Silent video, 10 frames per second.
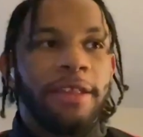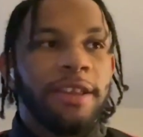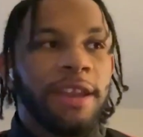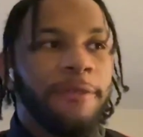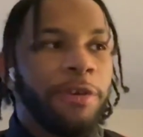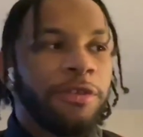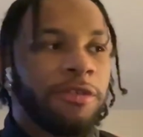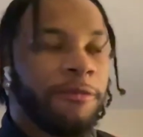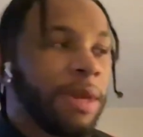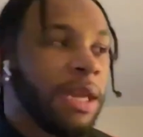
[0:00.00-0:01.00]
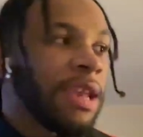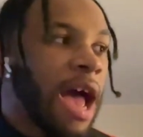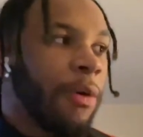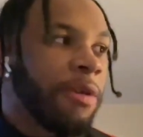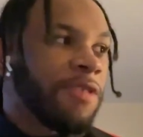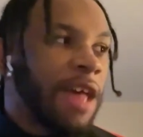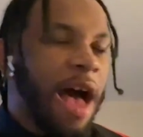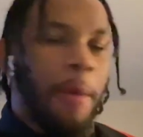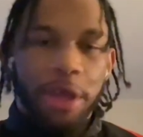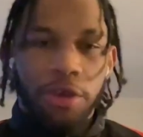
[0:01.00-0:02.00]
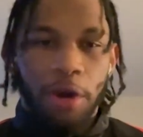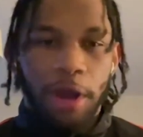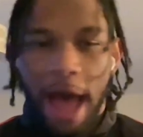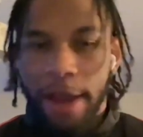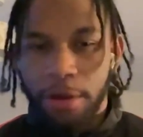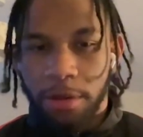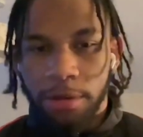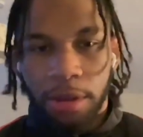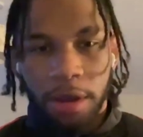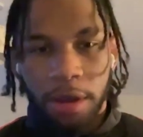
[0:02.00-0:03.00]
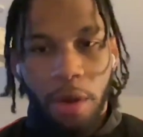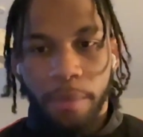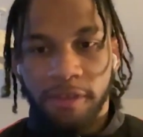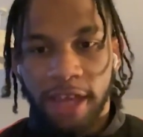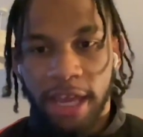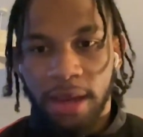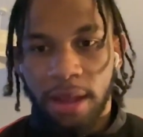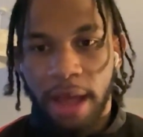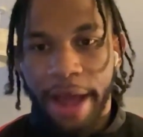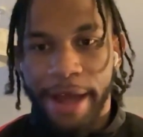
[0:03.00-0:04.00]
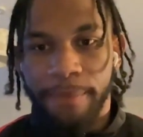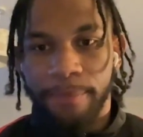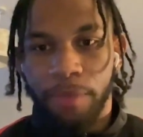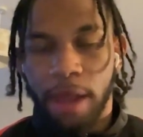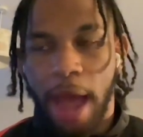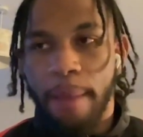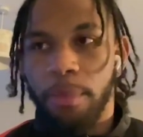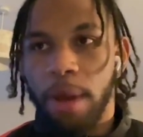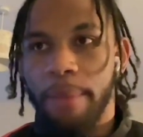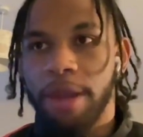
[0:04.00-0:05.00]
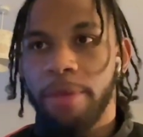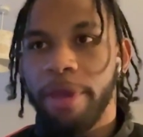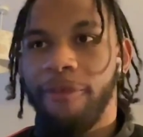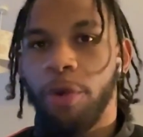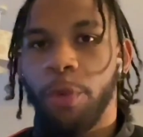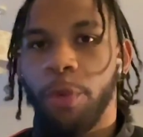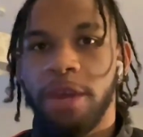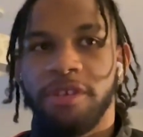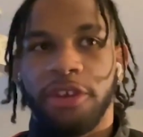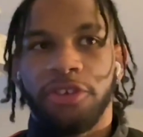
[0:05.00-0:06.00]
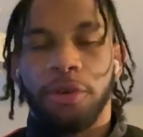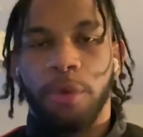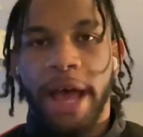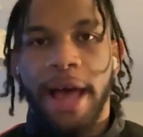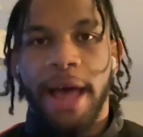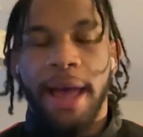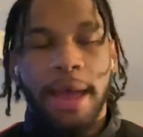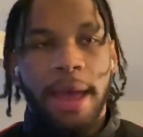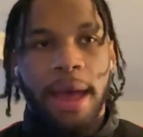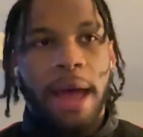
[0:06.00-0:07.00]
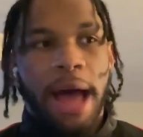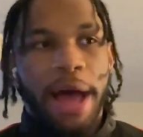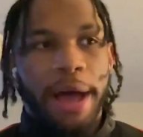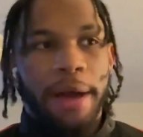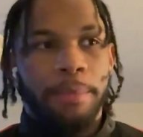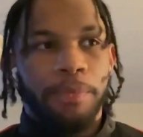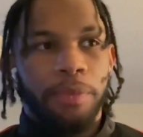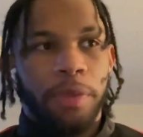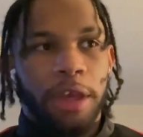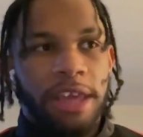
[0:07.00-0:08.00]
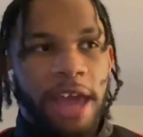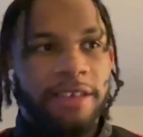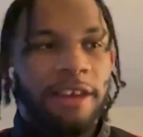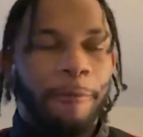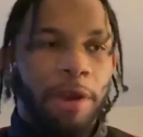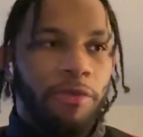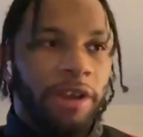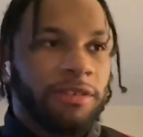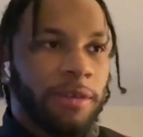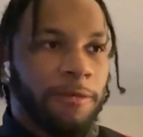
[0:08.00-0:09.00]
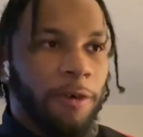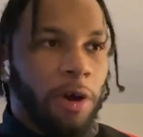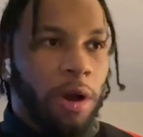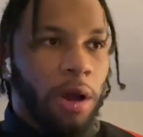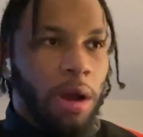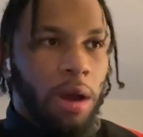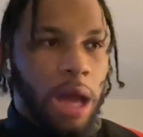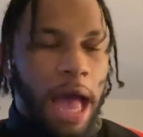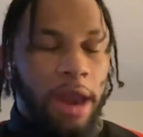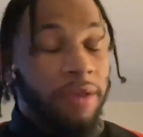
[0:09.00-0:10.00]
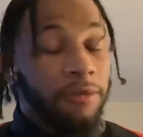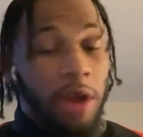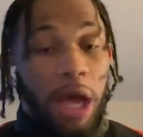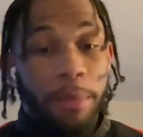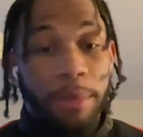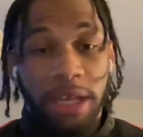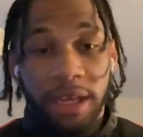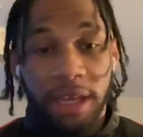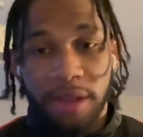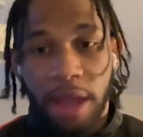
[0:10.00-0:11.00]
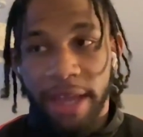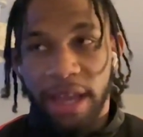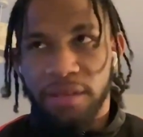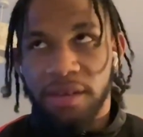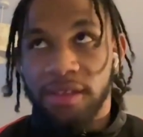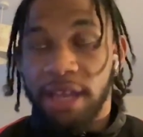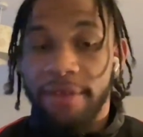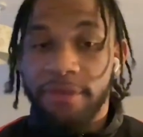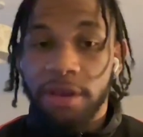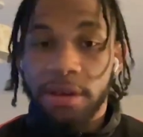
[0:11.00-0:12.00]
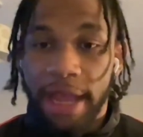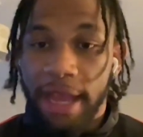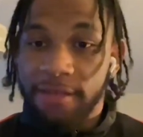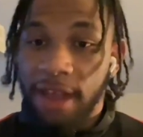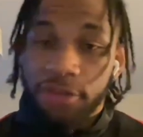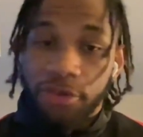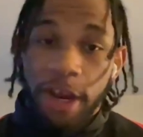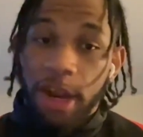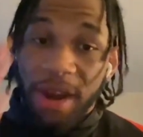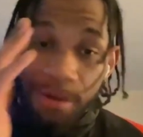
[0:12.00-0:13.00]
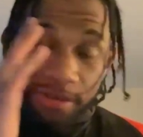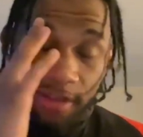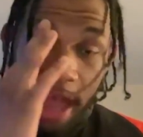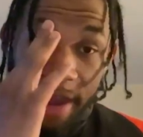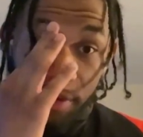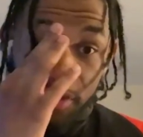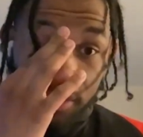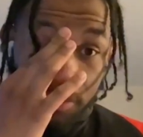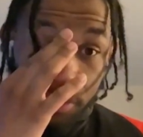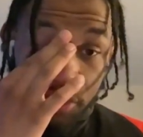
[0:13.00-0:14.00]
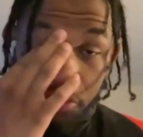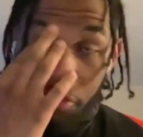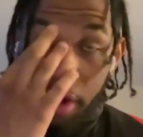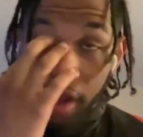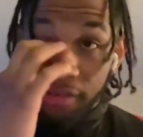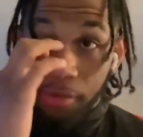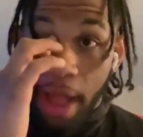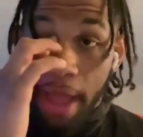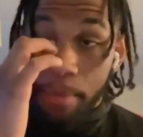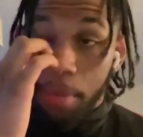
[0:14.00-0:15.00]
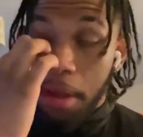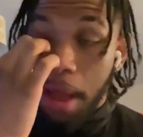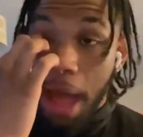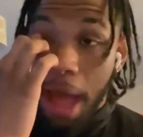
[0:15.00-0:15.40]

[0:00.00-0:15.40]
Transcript: I think the difference of me now is that I'm a young adult, you know what I'm saying? I'm in a bit of a weird position where um yes, I've been wrestling for I don't even know how many years now. I guess it's 11. Like I started training when I was 9, which is crazy, right? But